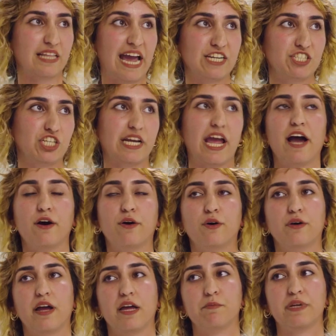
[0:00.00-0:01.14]
lashing
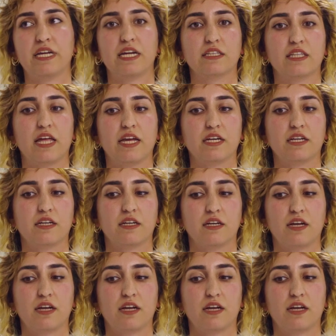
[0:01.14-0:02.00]
out and being like